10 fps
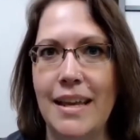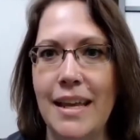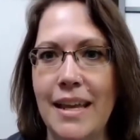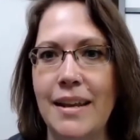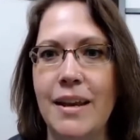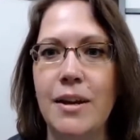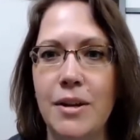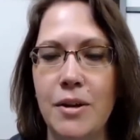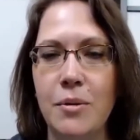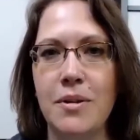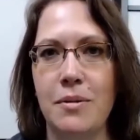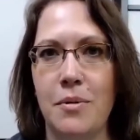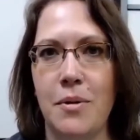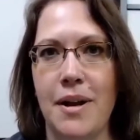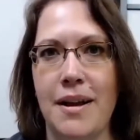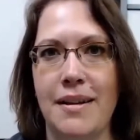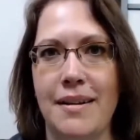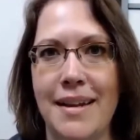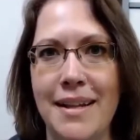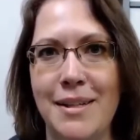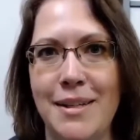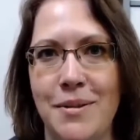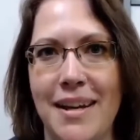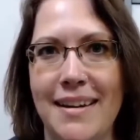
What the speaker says: in North Aurora, Illinois.